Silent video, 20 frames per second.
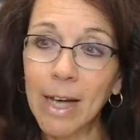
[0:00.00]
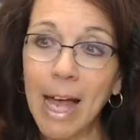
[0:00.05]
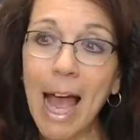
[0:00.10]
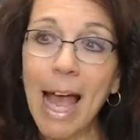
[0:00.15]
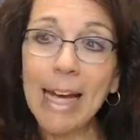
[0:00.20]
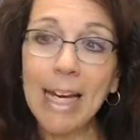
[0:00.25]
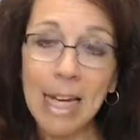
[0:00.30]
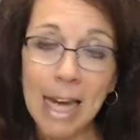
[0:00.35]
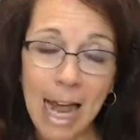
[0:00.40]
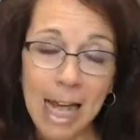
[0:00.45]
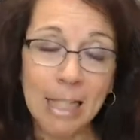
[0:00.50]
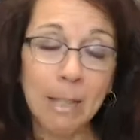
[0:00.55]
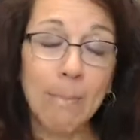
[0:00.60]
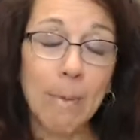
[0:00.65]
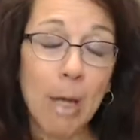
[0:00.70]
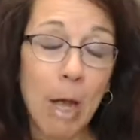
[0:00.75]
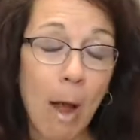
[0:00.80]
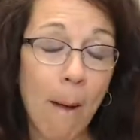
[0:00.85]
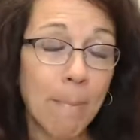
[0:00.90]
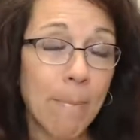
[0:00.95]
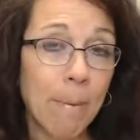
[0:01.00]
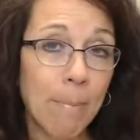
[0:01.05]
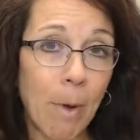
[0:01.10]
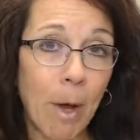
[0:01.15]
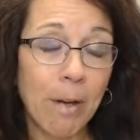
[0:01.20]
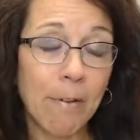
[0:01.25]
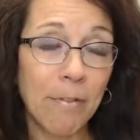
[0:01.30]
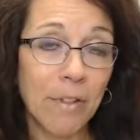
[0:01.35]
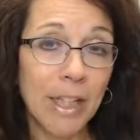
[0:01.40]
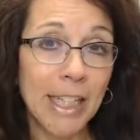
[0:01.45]
And it has become the
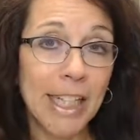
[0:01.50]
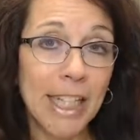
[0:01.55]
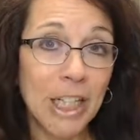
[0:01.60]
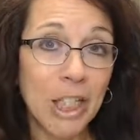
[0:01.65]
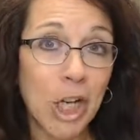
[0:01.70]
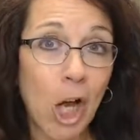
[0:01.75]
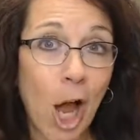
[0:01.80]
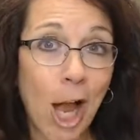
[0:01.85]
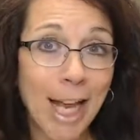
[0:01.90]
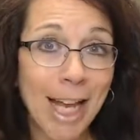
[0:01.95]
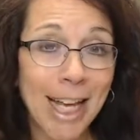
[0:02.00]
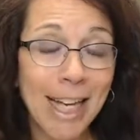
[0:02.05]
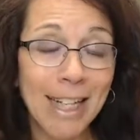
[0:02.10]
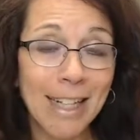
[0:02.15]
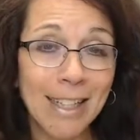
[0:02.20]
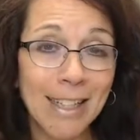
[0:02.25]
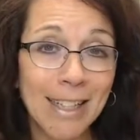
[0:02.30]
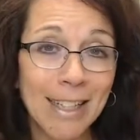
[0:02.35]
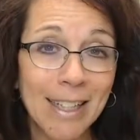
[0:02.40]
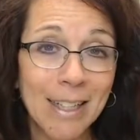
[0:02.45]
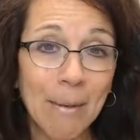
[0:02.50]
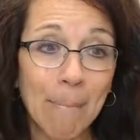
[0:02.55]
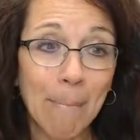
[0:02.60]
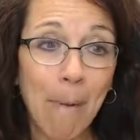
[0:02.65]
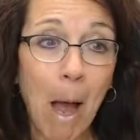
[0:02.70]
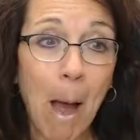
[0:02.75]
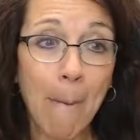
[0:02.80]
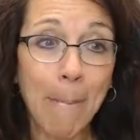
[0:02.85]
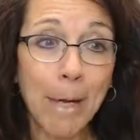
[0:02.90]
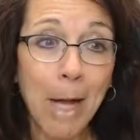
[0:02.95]
mindful eating diet?
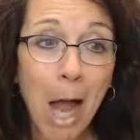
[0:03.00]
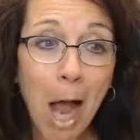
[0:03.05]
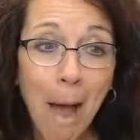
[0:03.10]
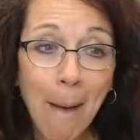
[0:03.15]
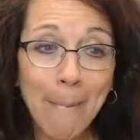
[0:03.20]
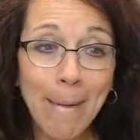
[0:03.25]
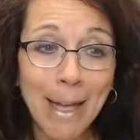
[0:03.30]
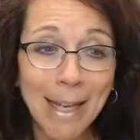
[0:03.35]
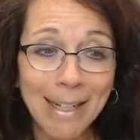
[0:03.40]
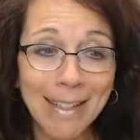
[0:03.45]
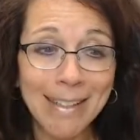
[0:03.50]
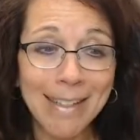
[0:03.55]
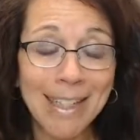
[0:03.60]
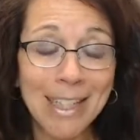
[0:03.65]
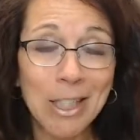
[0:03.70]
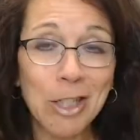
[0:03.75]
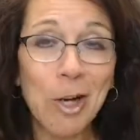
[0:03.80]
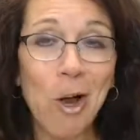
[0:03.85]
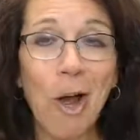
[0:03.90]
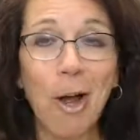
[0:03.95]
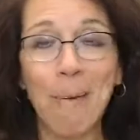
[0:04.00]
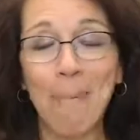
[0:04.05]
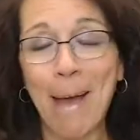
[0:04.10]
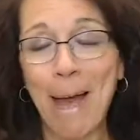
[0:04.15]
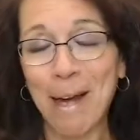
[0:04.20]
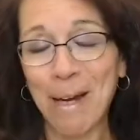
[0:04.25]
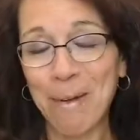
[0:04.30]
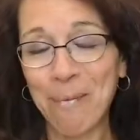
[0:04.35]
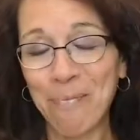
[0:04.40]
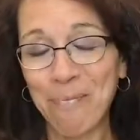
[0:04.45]
Pop a comment. Let's talk
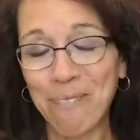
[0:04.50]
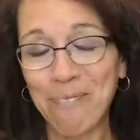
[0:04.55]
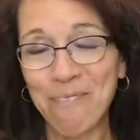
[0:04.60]
about it.